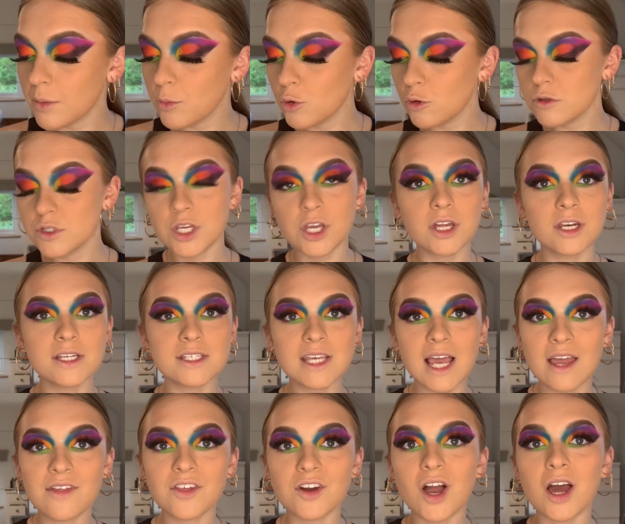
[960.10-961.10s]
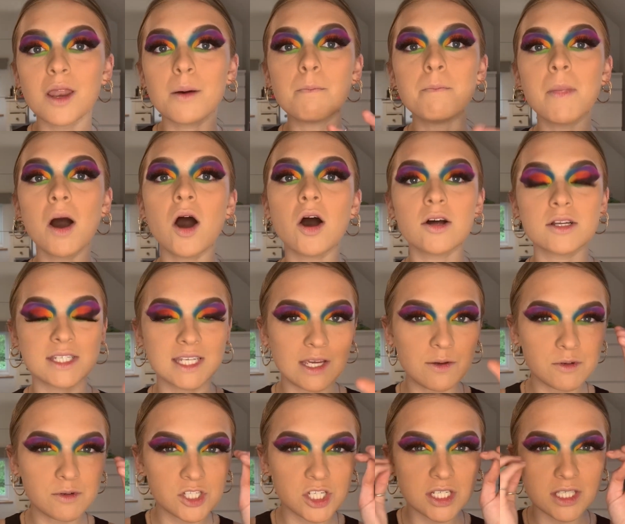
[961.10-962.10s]
I'm also going to take the colour Mardy,
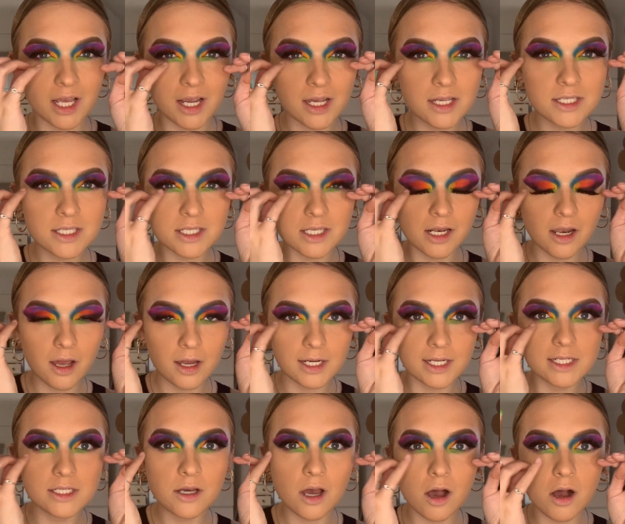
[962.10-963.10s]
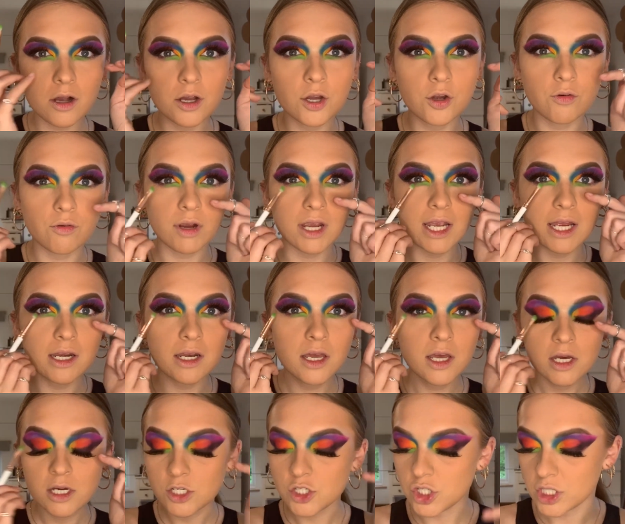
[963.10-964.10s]
which is like a slightly darker green,
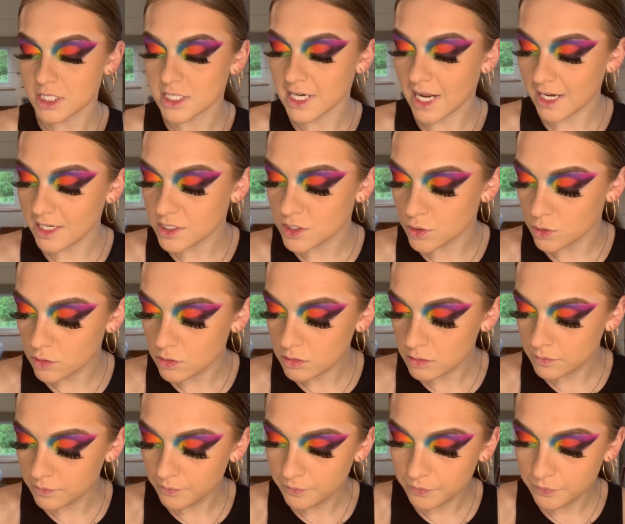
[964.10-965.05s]
just next door.